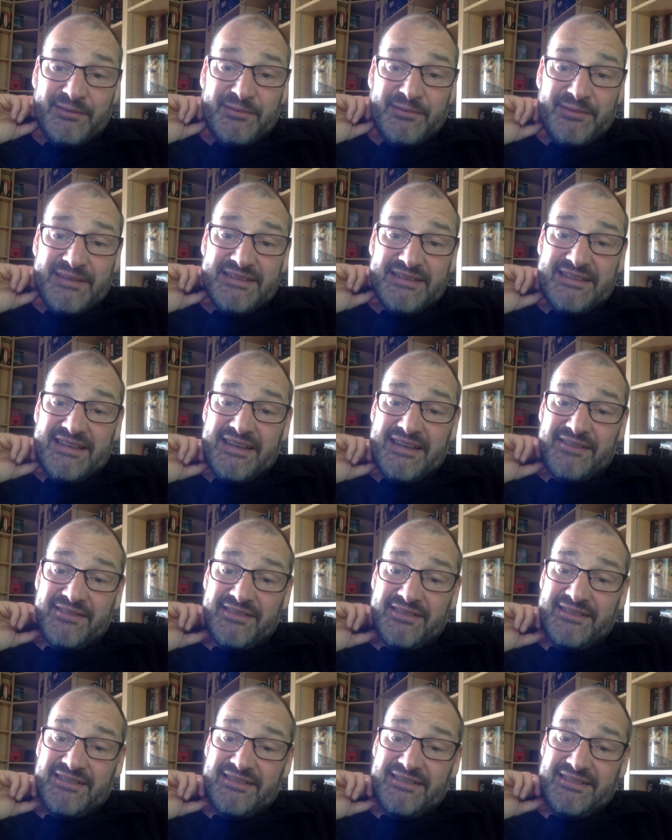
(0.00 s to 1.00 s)
when you have
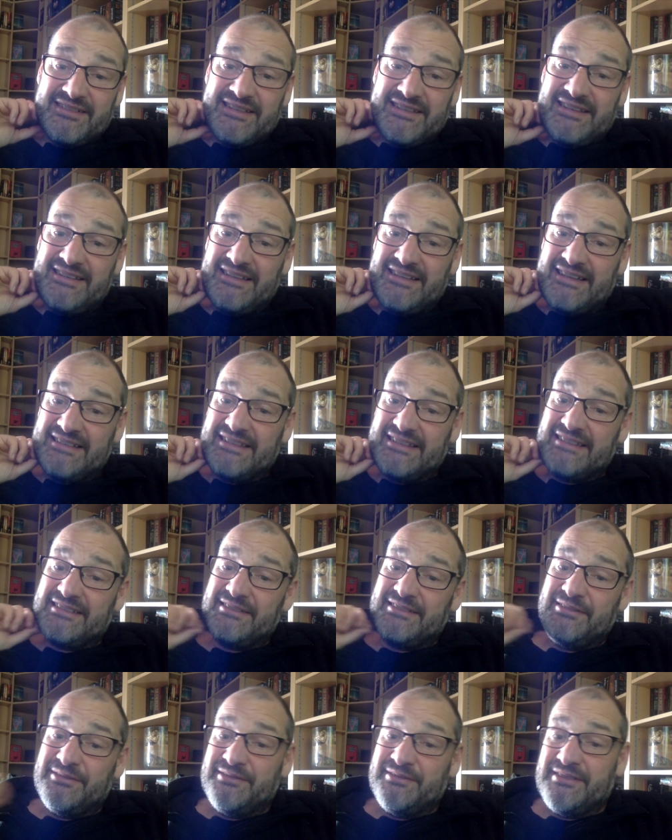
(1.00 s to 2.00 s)
a thing like that to
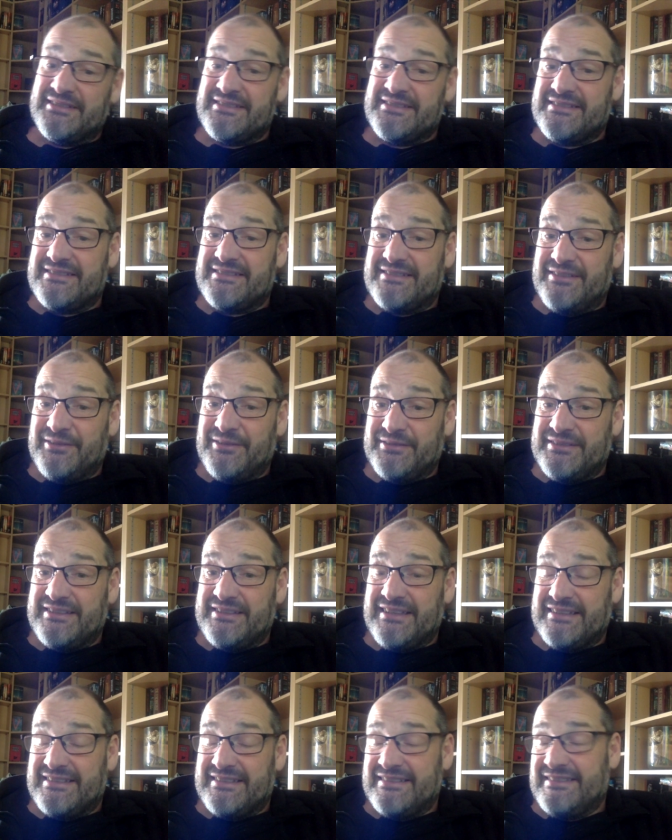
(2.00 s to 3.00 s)
do it's good
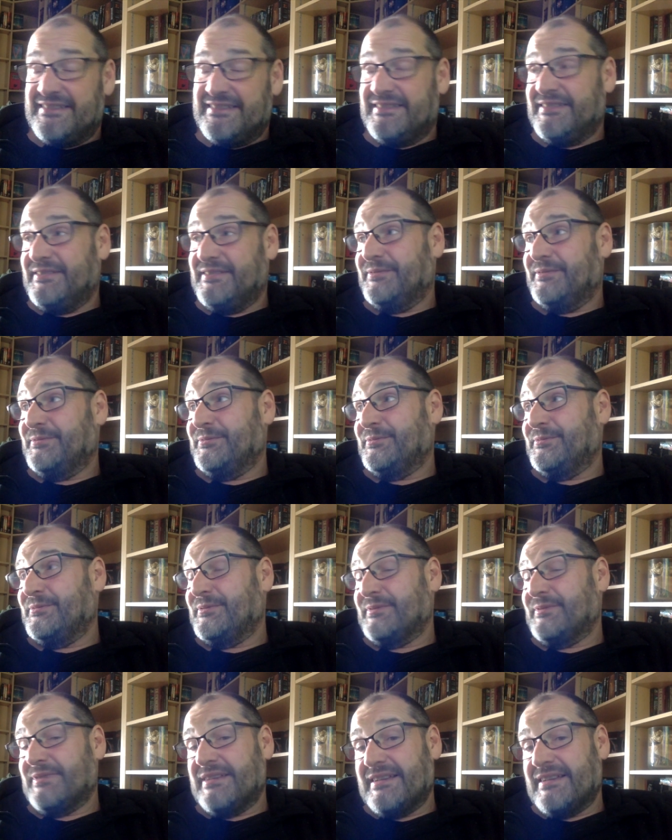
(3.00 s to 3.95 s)
that you